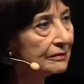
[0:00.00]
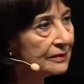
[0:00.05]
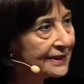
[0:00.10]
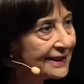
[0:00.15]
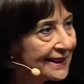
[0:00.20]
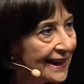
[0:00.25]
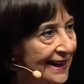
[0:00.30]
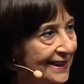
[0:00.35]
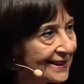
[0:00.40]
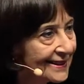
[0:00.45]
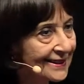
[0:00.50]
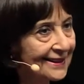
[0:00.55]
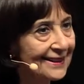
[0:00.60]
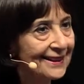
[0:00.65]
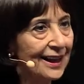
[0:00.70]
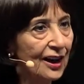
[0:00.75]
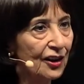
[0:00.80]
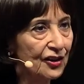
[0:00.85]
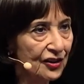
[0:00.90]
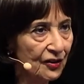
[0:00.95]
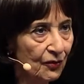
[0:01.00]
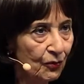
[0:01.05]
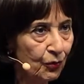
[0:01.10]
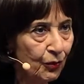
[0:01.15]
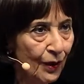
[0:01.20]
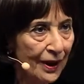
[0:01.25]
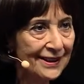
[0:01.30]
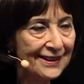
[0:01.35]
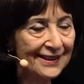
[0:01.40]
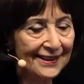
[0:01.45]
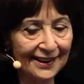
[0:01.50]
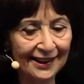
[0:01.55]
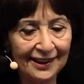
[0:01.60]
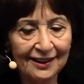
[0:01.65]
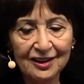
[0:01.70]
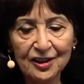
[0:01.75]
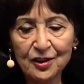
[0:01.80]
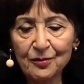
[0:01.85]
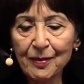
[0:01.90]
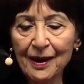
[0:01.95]
tastes out of one
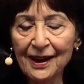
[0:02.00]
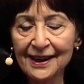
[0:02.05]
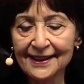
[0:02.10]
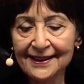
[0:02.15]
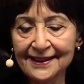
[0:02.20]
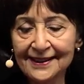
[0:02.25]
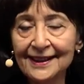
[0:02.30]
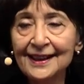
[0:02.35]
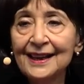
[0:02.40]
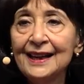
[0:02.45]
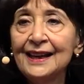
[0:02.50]
single spice.